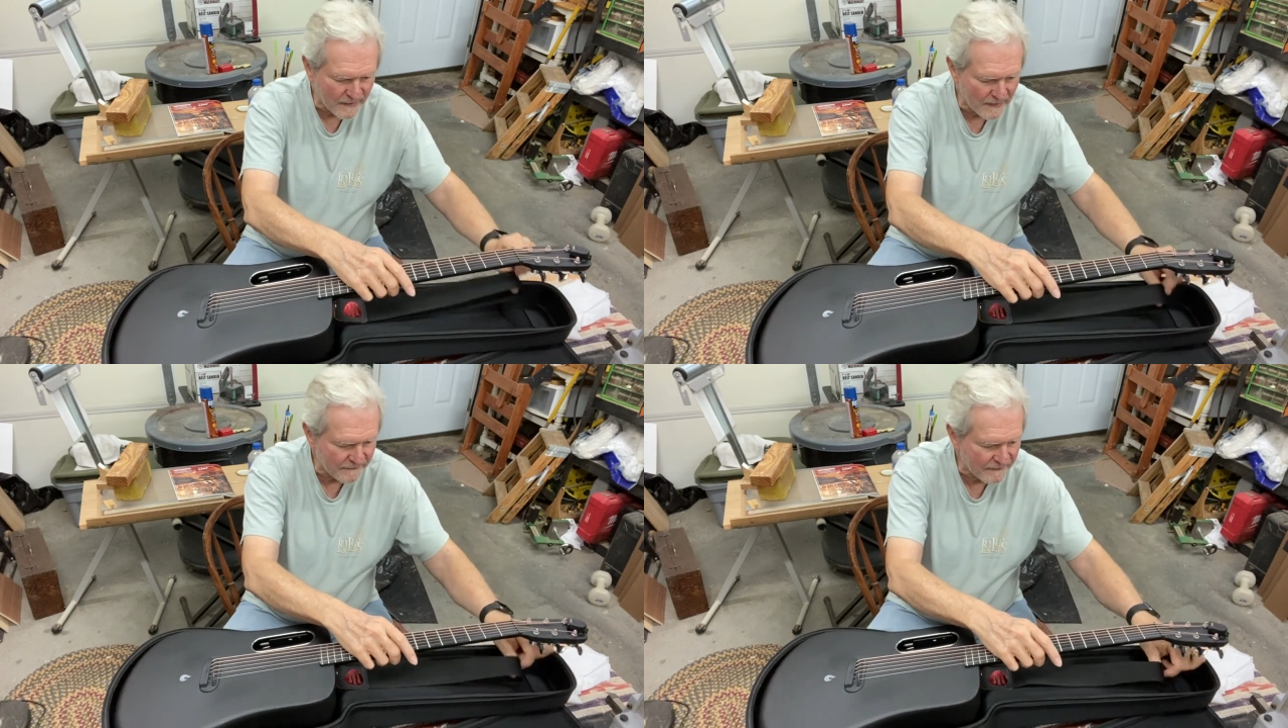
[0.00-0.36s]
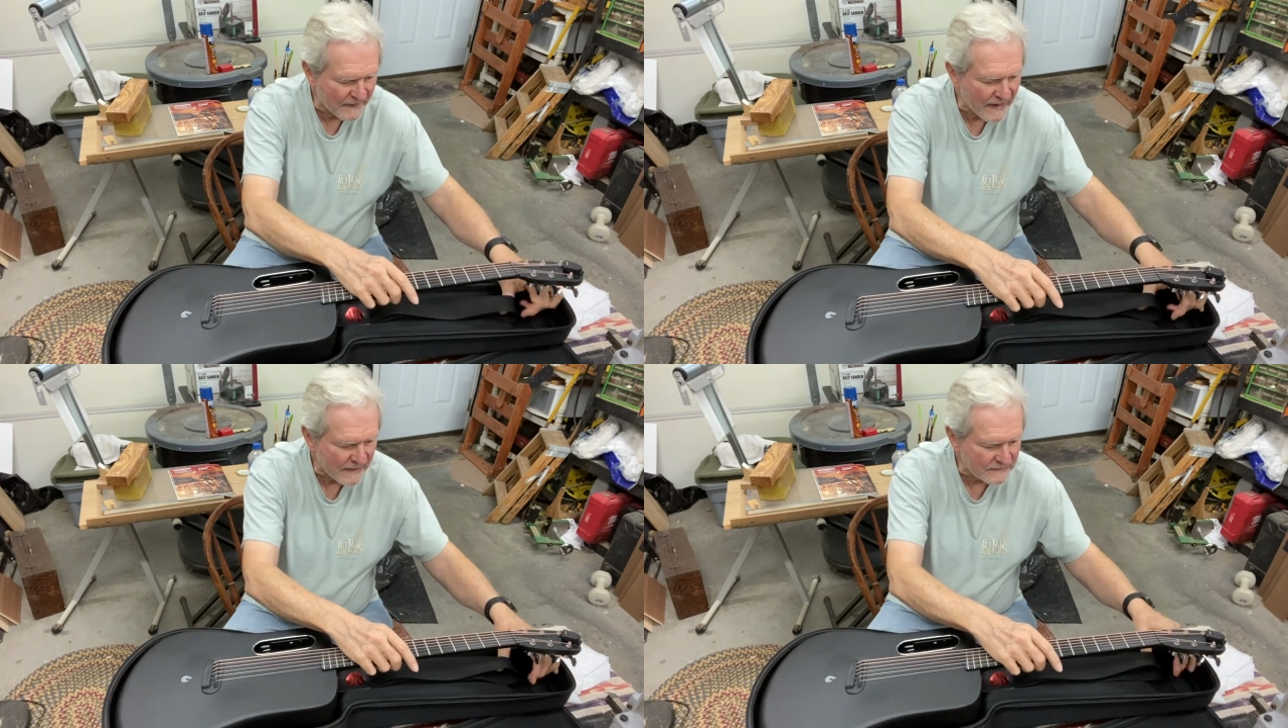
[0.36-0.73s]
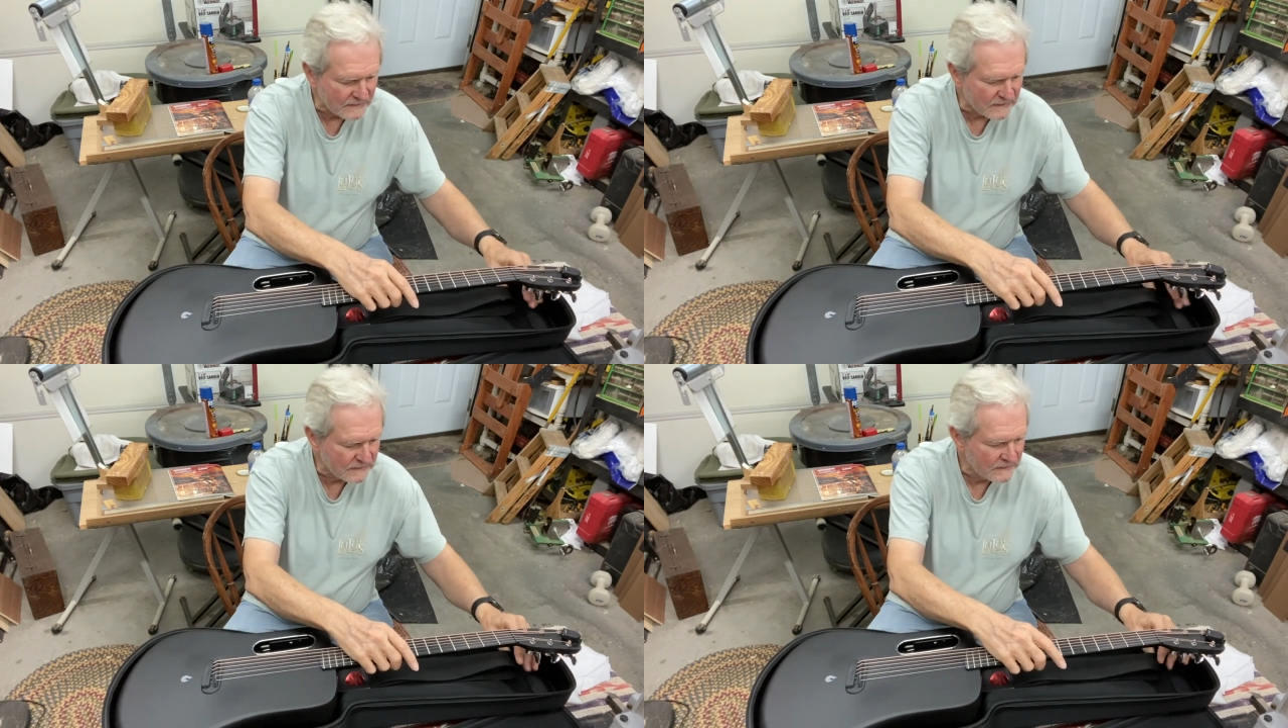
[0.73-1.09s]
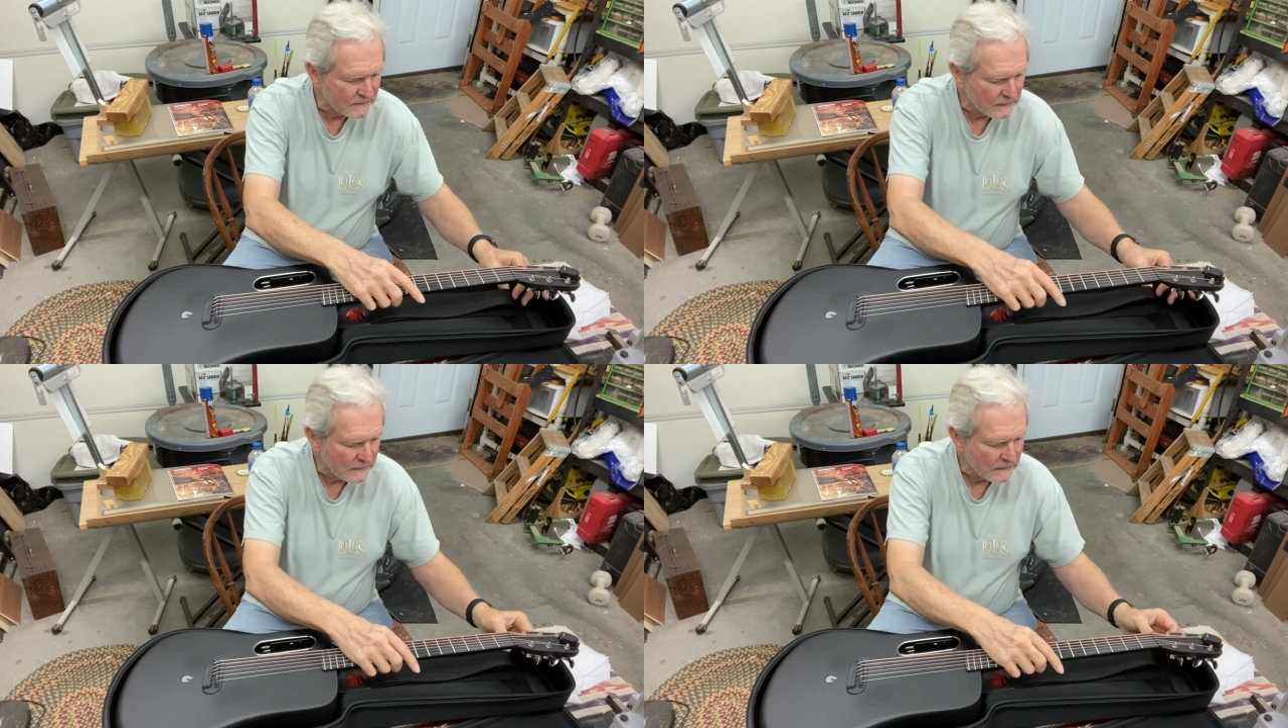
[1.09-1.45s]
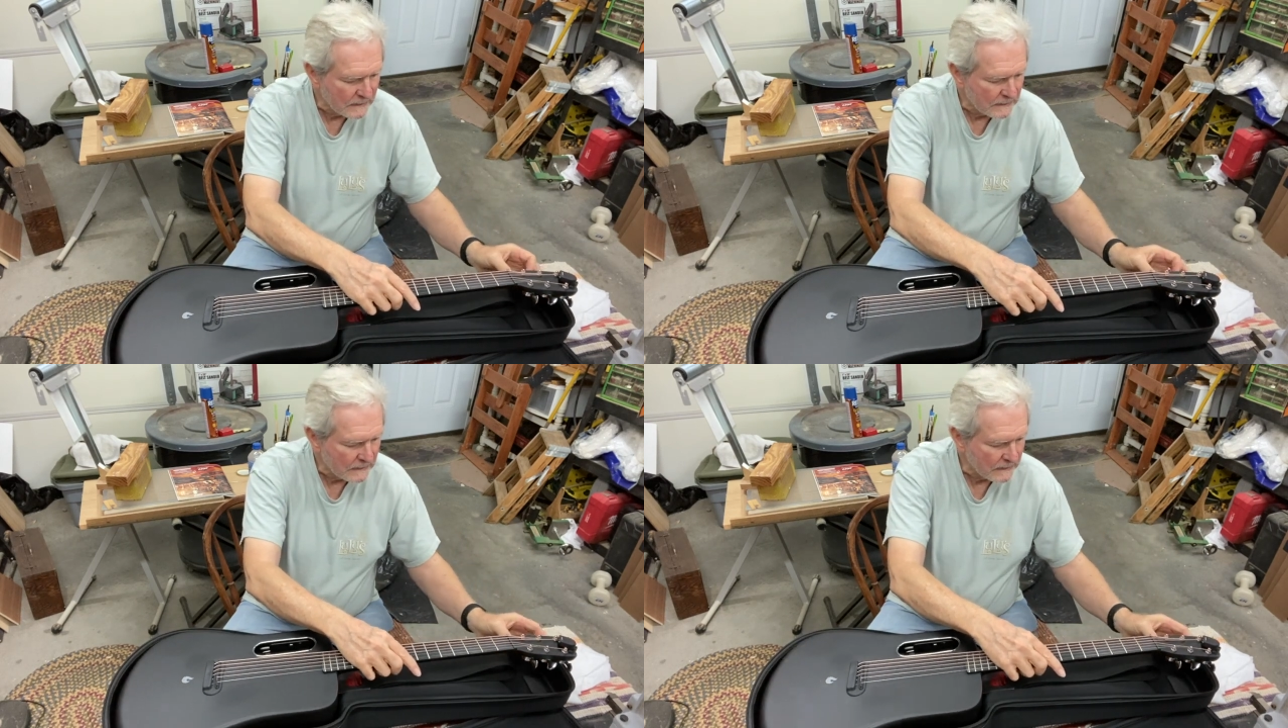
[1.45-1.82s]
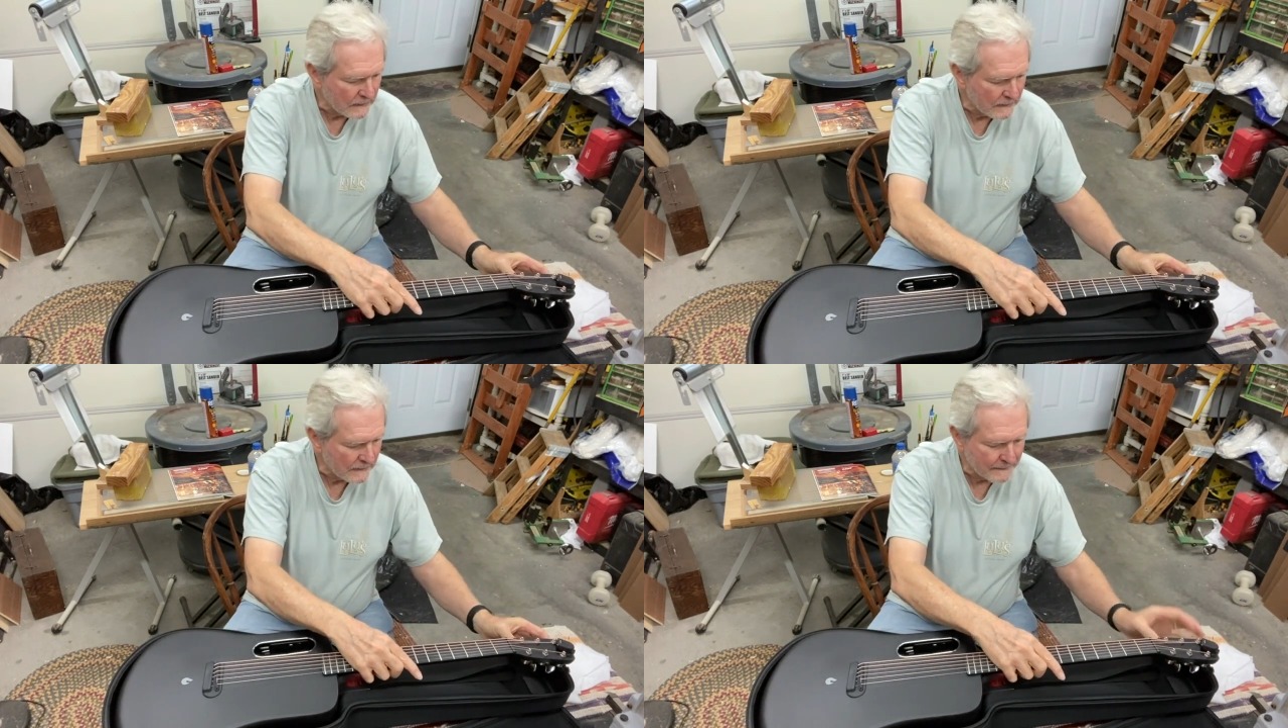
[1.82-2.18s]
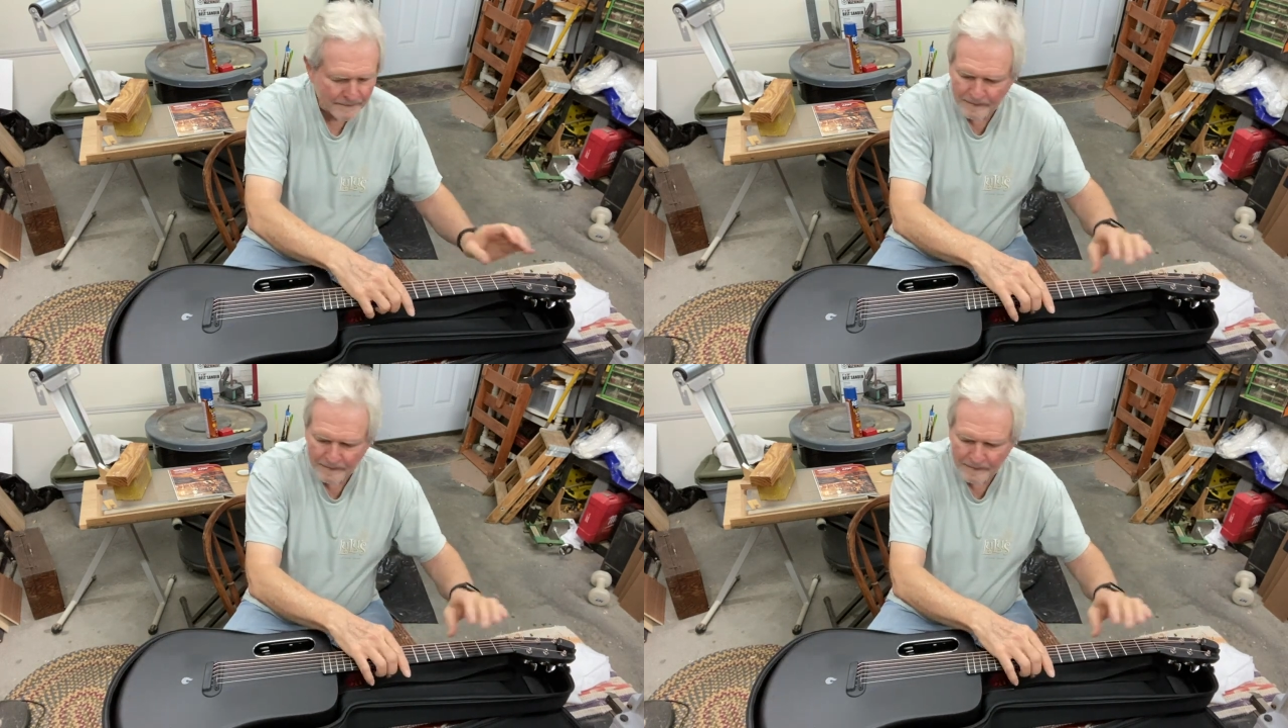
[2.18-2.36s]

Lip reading: that fact, and